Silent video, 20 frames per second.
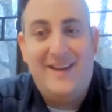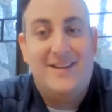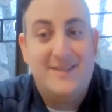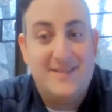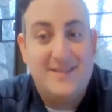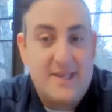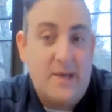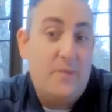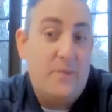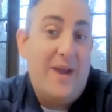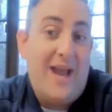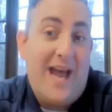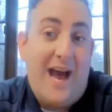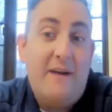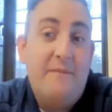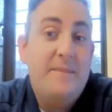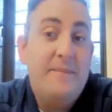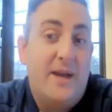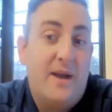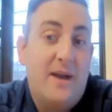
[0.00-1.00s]
And so we
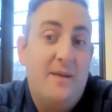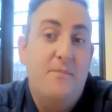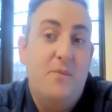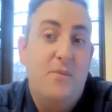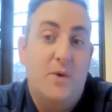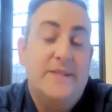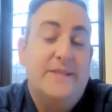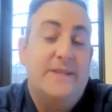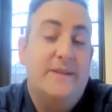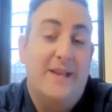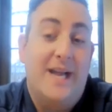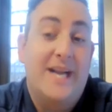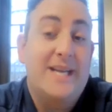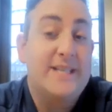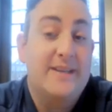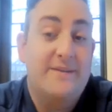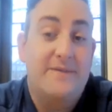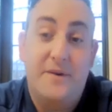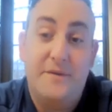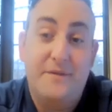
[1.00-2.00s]
have become more
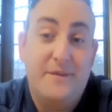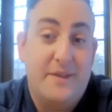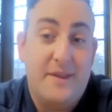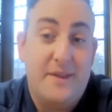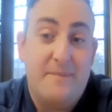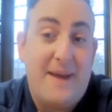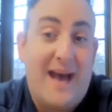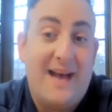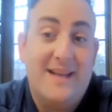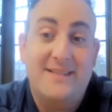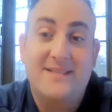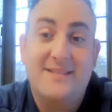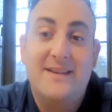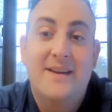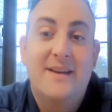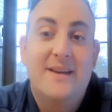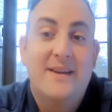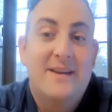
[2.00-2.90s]
selective over the past